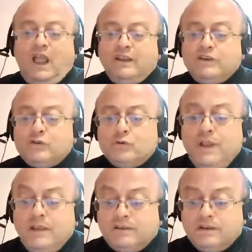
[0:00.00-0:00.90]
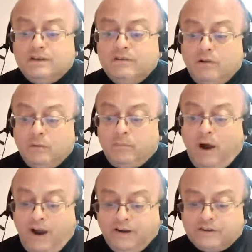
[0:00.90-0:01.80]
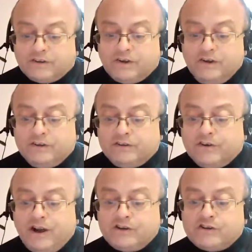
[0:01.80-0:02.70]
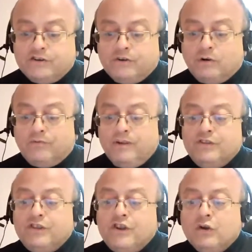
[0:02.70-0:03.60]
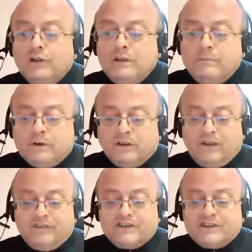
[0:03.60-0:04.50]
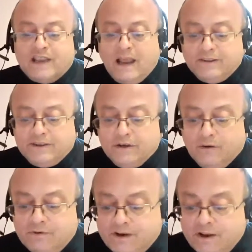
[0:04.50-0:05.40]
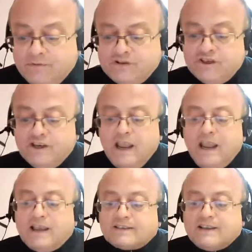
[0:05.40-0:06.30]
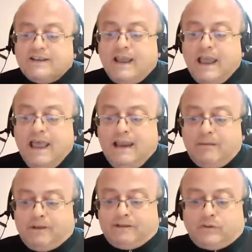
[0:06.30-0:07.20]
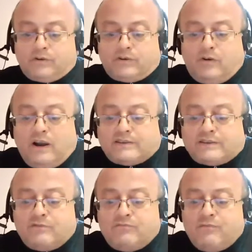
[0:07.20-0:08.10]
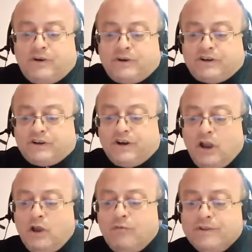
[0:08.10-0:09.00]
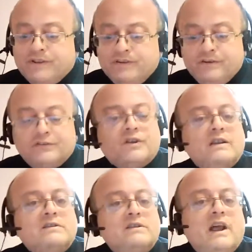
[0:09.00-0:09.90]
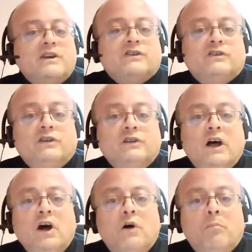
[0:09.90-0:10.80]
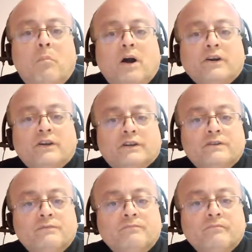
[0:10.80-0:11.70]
And it should not develop either in the direction of a neoliberal understanding of a refugee as an element or as a worker within the transnational market.